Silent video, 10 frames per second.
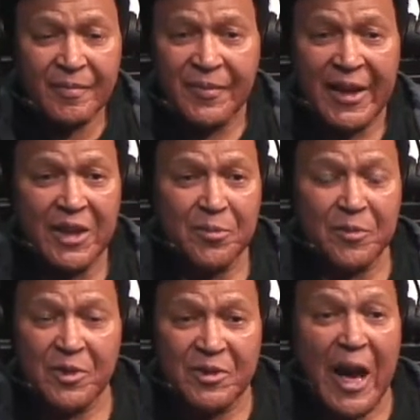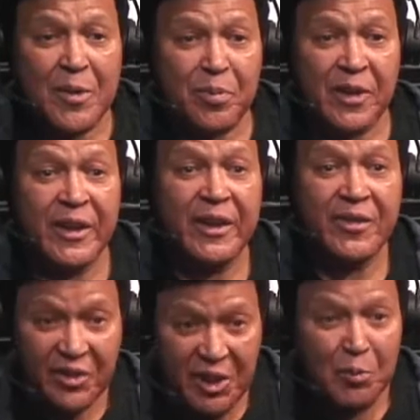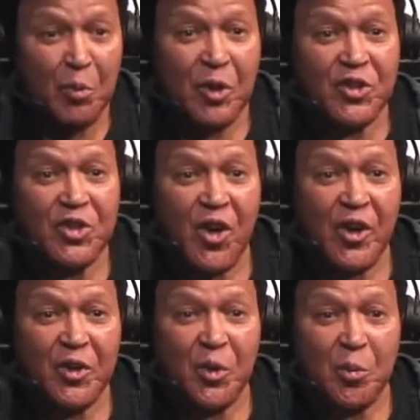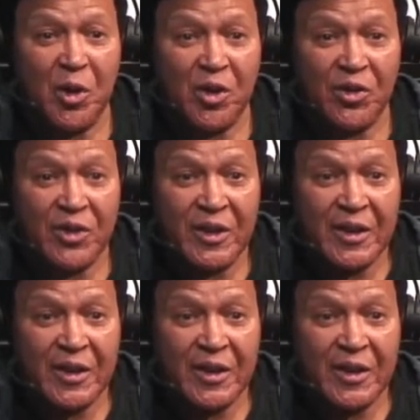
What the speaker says: that can not play the #1 song in the world.